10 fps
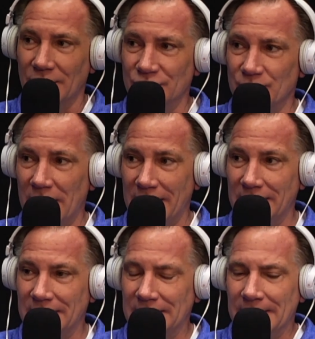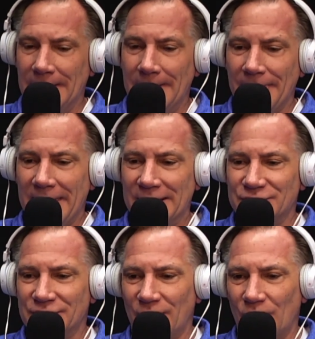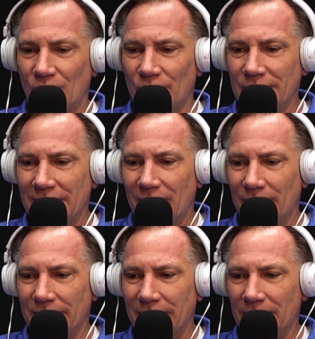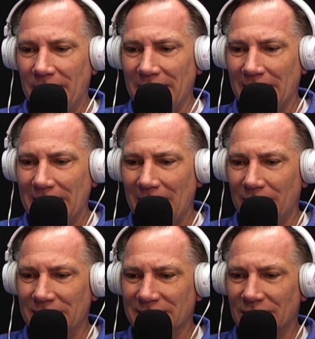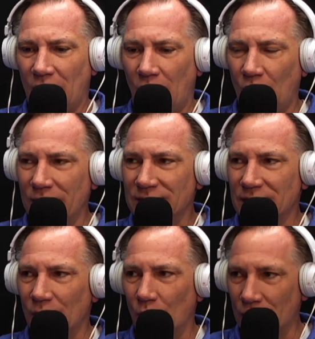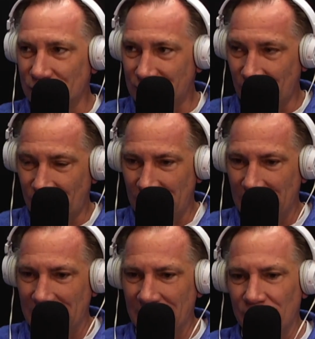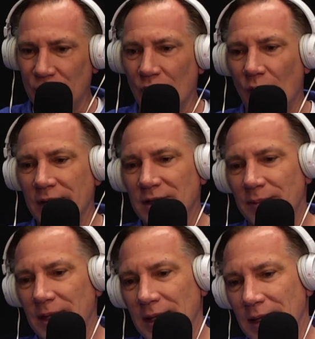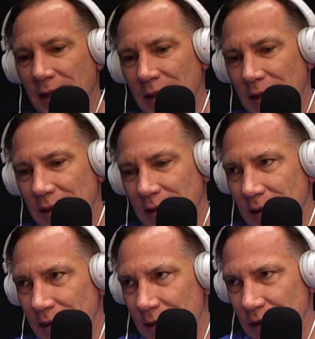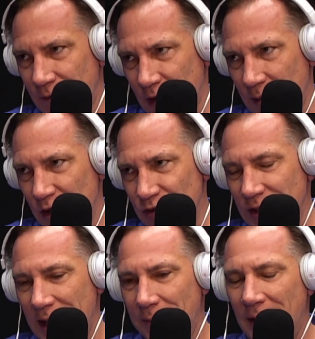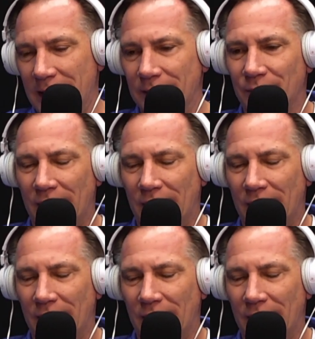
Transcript: can lose money, and so you know the, the bank account isn't always the worst thing if you're going to be using the money if, if you're, you're going to be using that money.